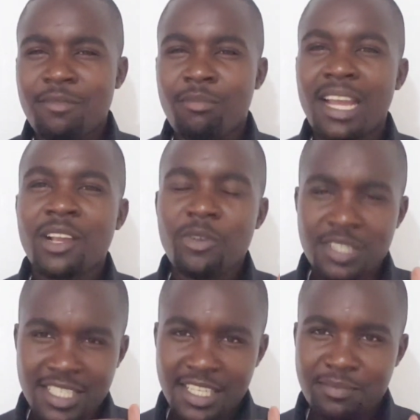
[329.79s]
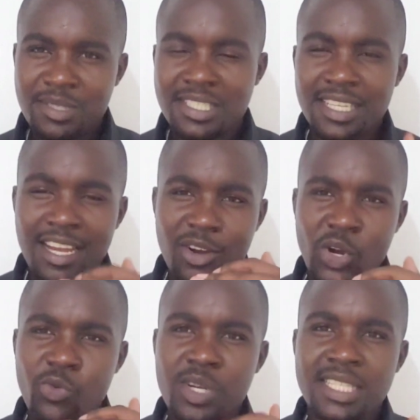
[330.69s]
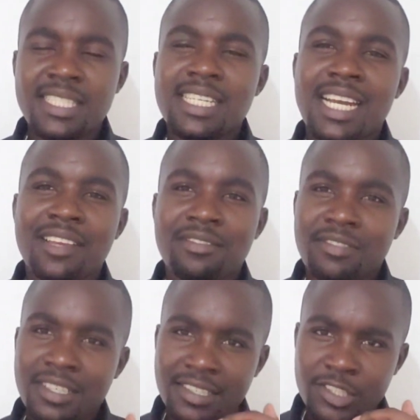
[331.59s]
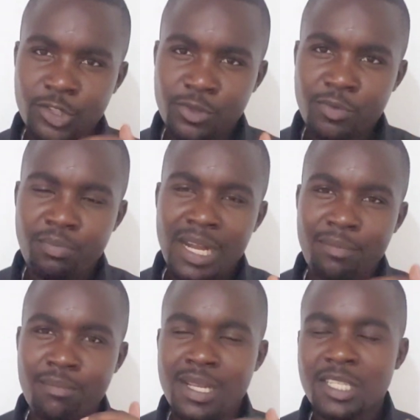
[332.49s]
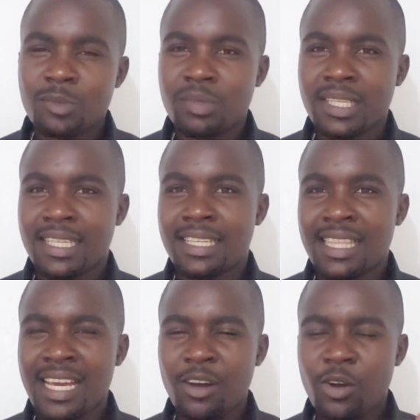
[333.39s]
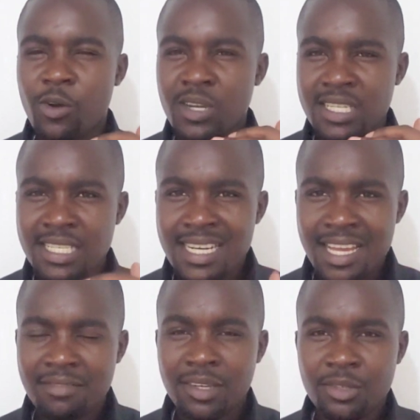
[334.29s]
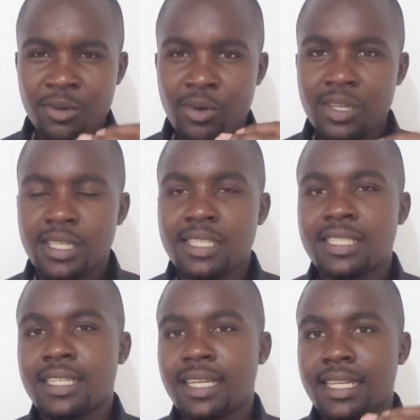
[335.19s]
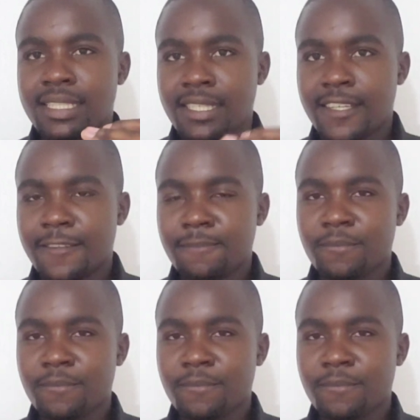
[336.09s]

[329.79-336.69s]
my concepts are always driving to public speaking. They are always driving to content creation.